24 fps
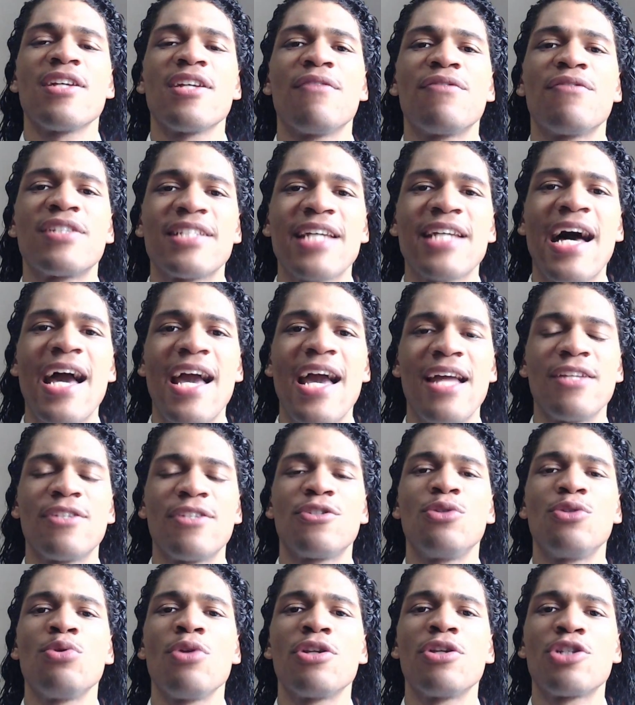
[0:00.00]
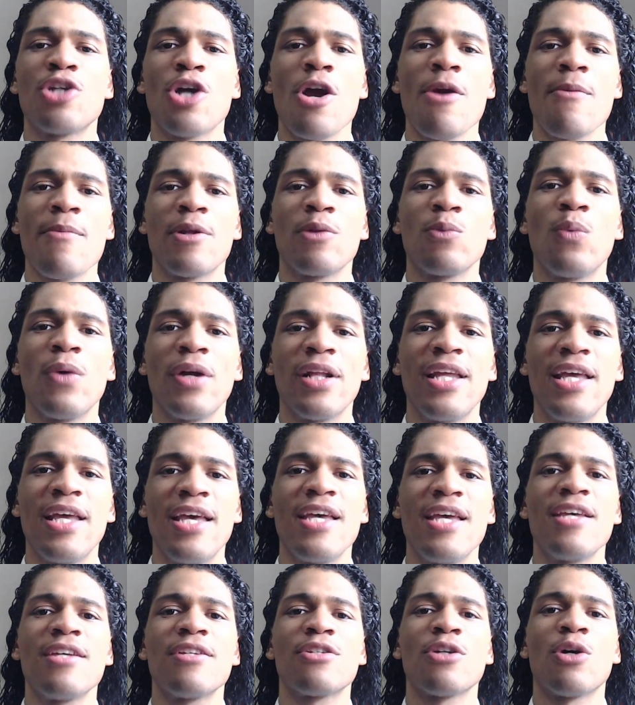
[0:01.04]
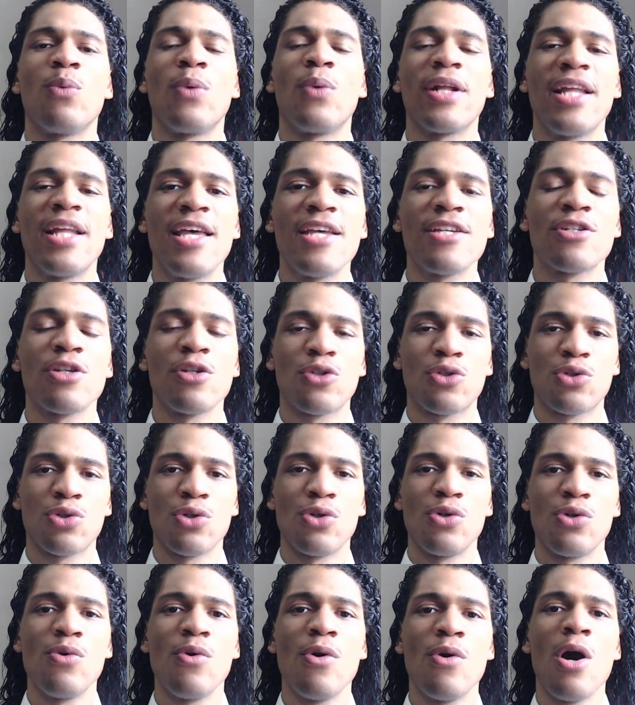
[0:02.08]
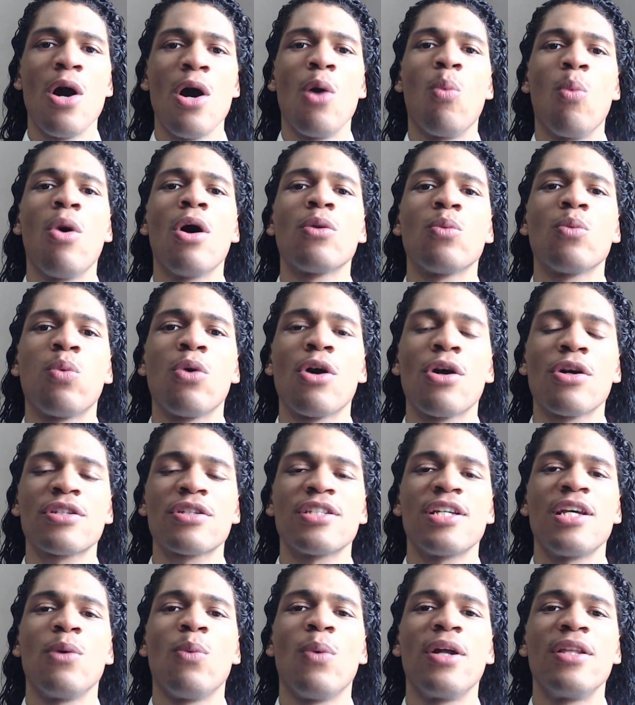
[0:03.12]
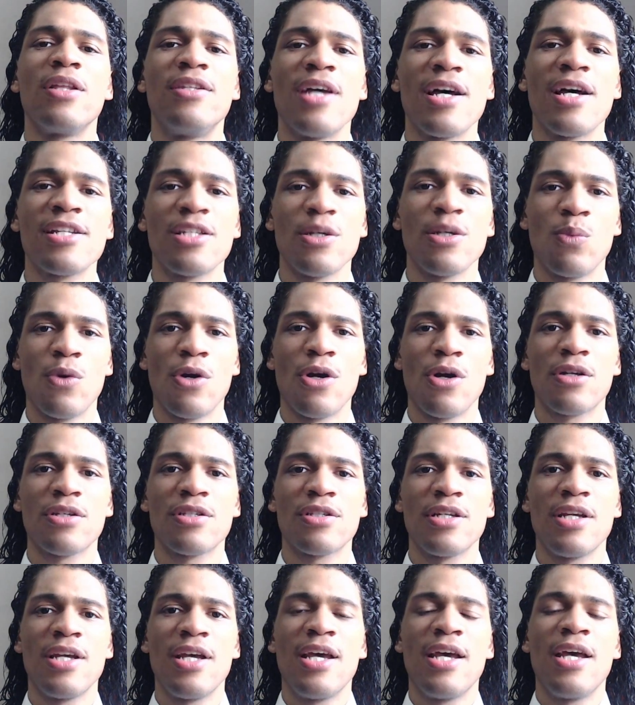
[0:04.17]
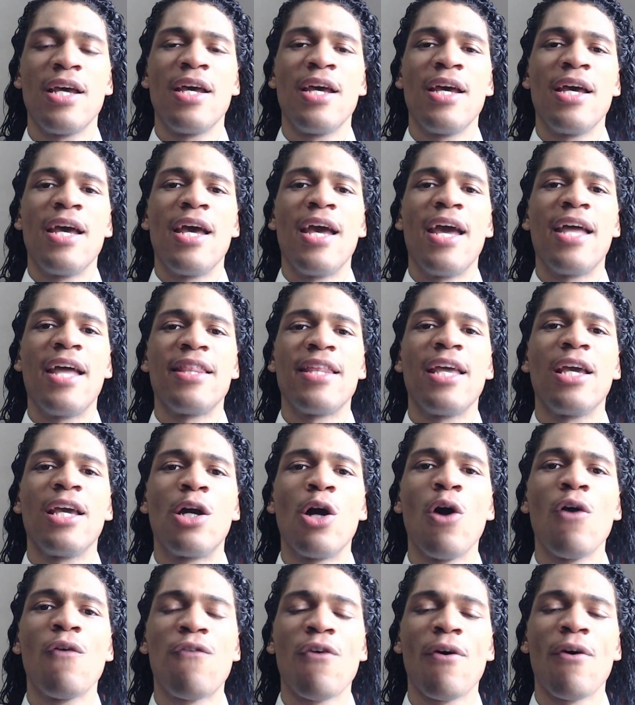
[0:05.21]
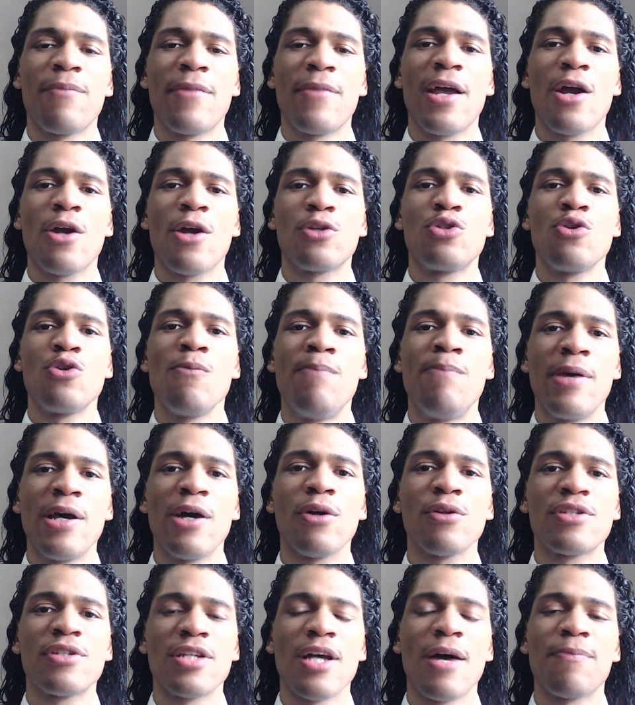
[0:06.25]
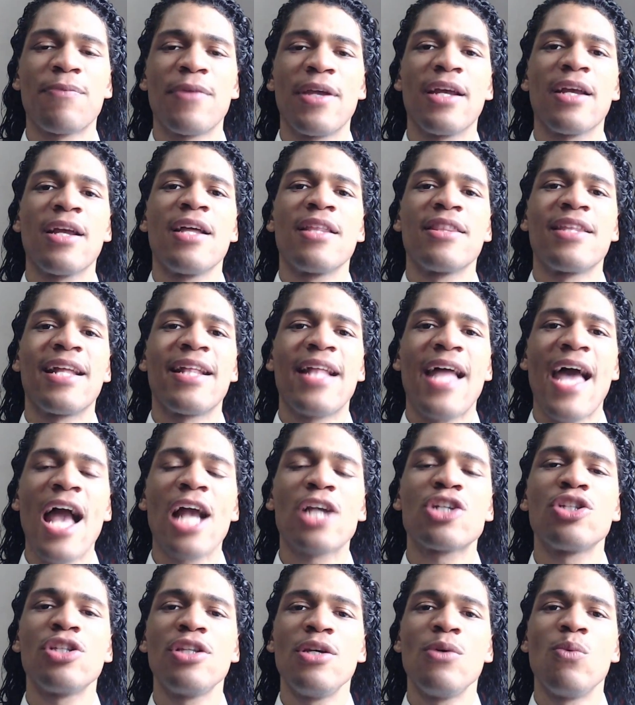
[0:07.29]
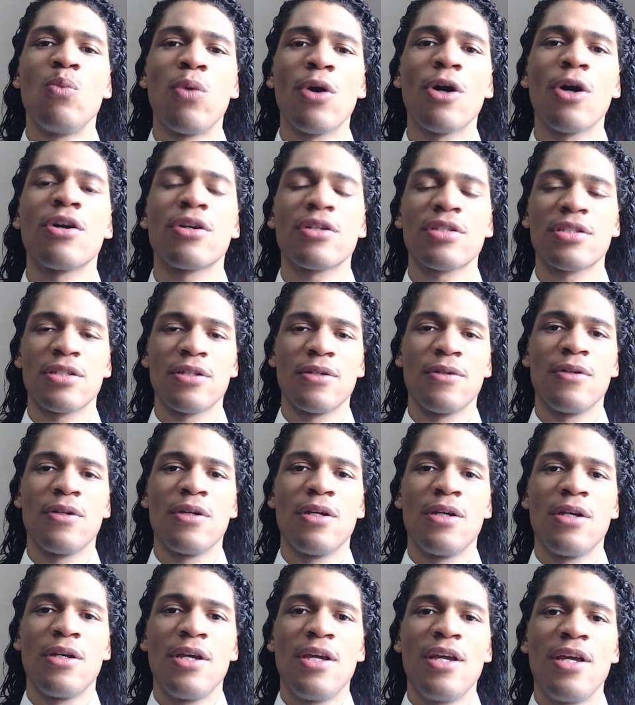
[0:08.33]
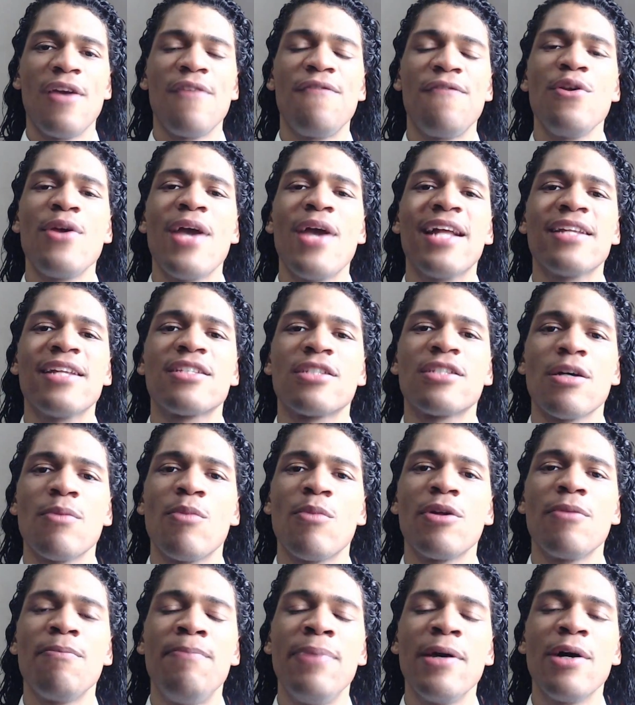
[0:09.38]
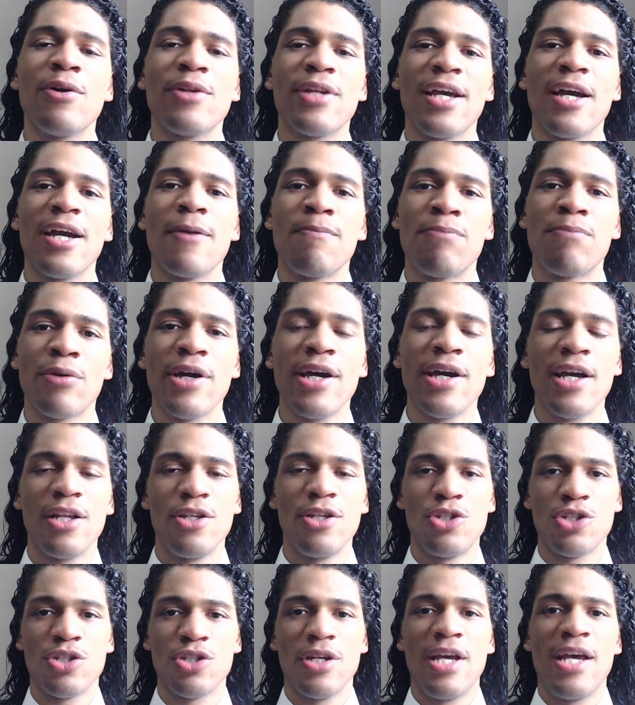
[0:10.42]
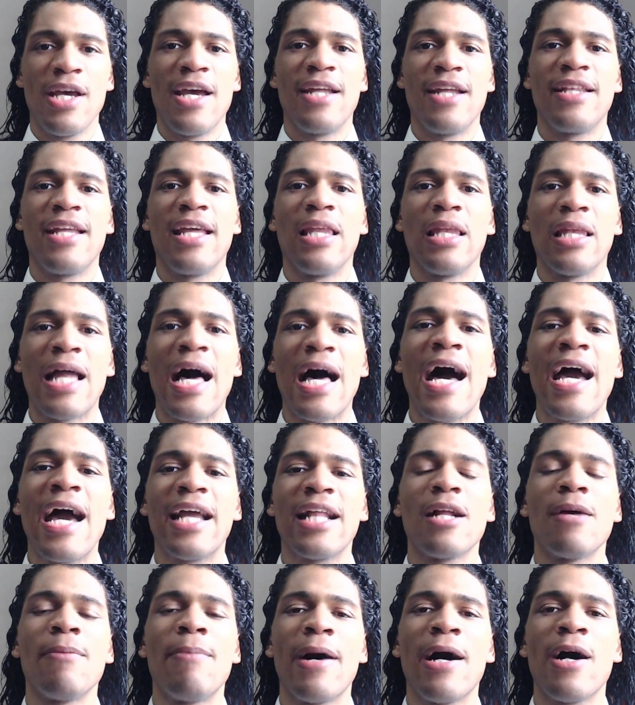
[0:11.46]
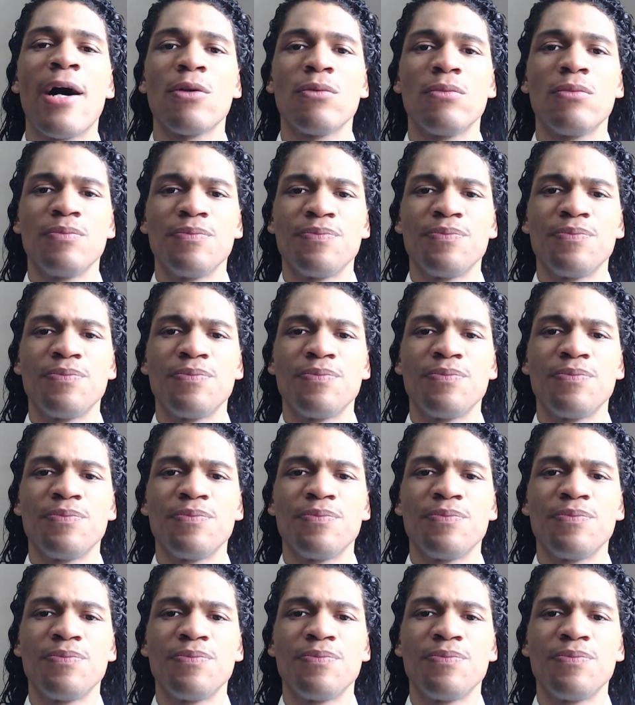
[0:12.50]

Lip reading: of science to determine what is or what isn't true, what works and what doesn't work, and they go from there to build something that actually works. If you had someone building a bridge and they lied about